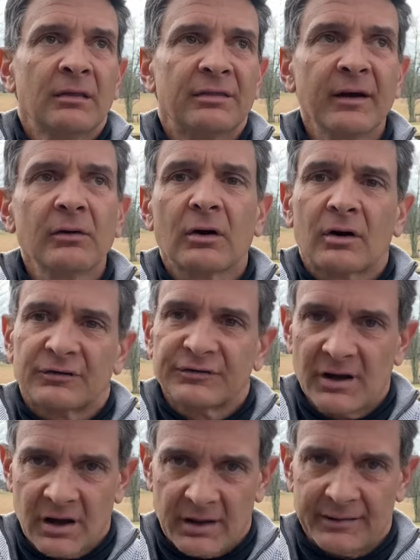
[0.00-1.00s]
There are a
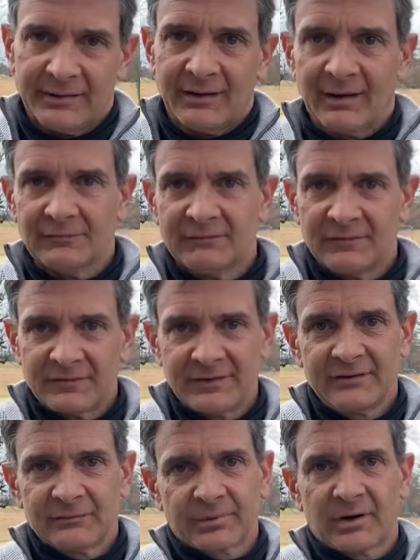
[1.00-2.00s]
ton of
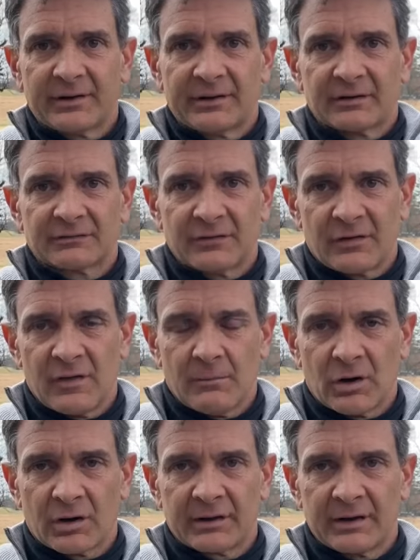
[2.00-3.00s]
these products on the
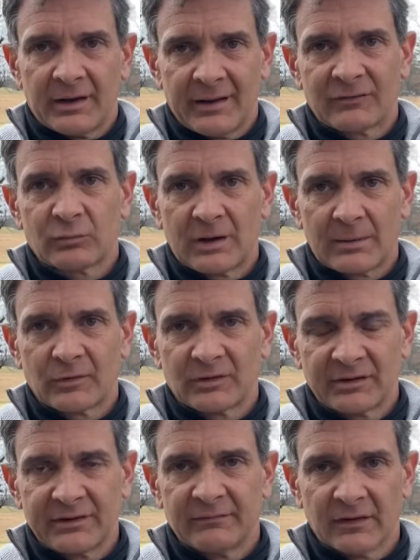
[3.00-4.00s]
market, and that's why I'm going
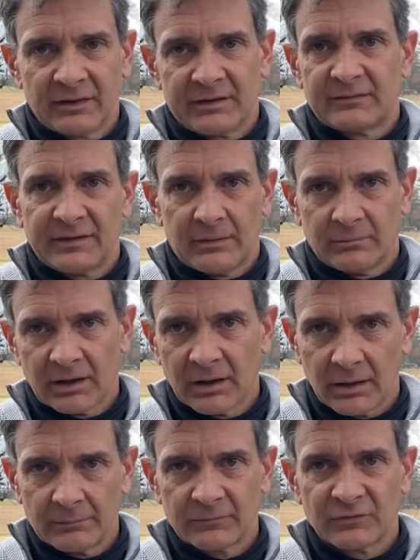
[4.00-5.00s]
to leave the link down
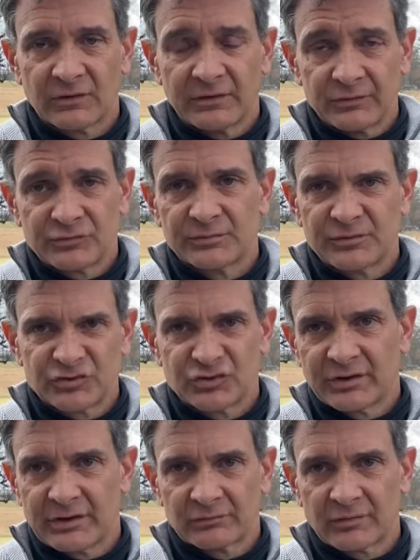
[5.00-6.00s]
below. So you are
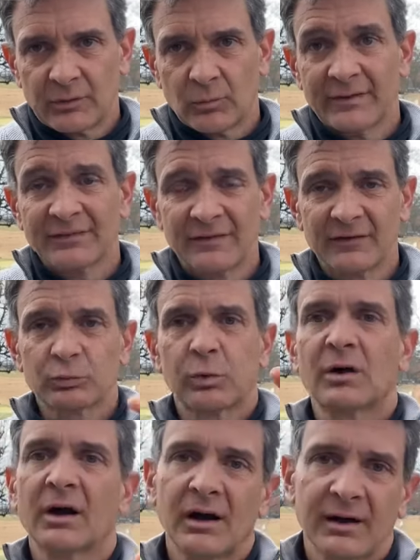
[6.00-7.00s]
sure you get the right one. This
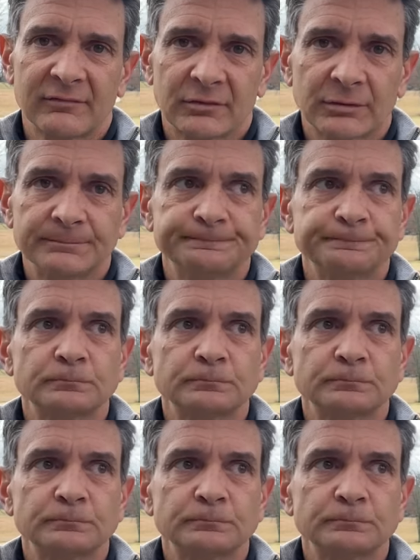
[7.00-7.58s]
will cover